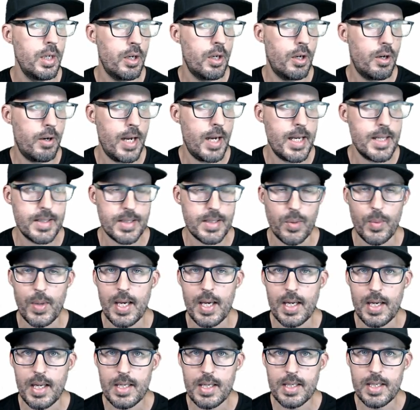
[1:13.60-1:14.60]
All right. And so
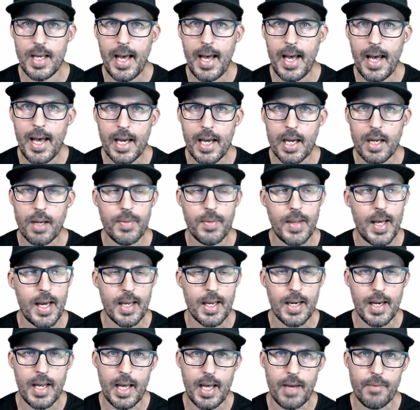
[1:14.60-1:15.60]
any tag that
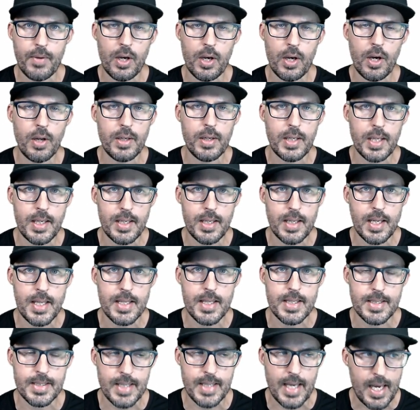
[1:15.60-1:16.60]
can have content
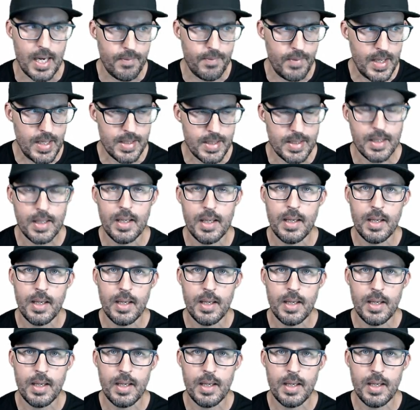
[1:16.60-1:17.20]
inside of it.